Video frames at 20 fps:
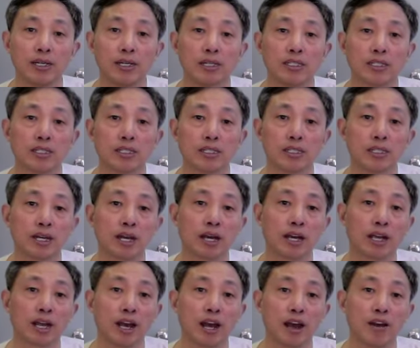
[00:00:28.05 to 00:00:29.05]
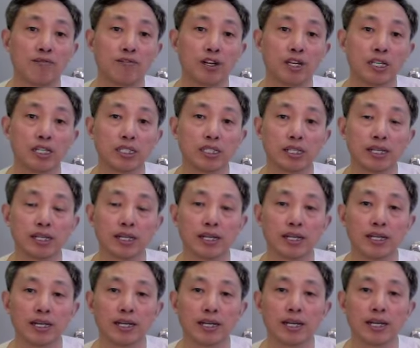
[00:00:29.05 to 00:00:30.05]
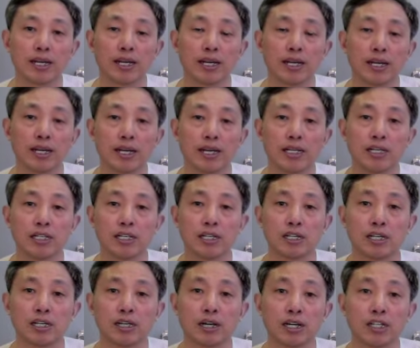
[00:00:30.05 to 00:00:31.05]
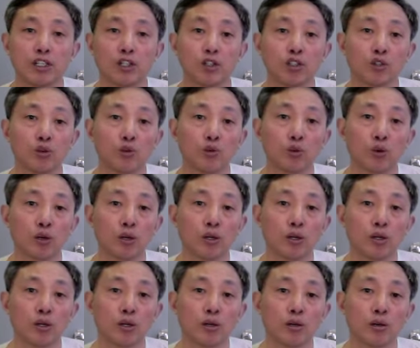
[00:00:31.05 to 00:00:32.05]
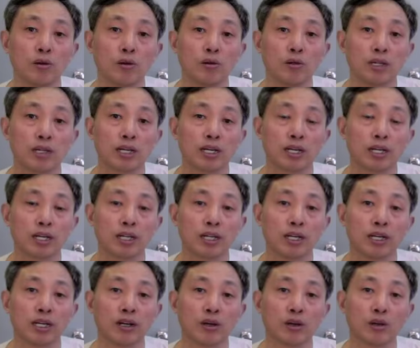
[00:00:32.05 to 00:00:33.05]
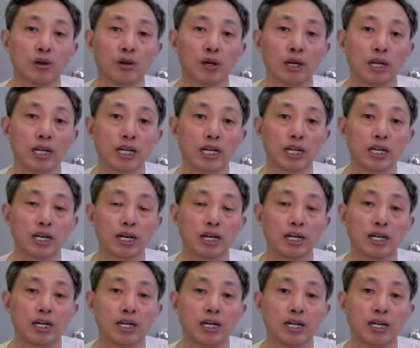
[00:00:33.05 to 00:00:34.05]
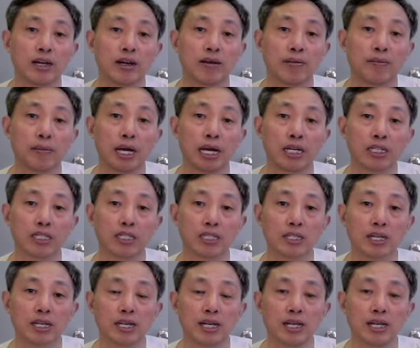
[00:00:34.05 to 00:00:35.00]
This is on canvas and I use oil acrylic mix.